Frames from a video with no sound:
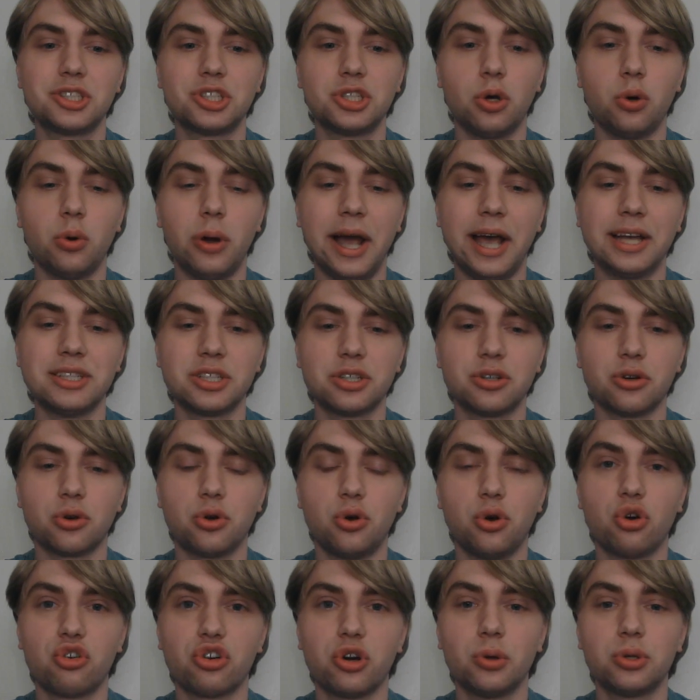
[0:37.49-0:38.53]
so Isaac
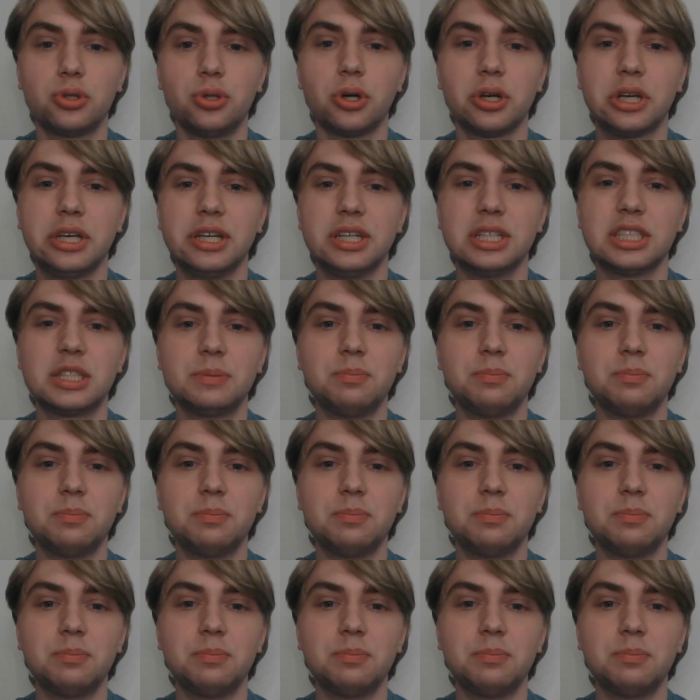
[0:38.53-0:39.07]
Okoro took his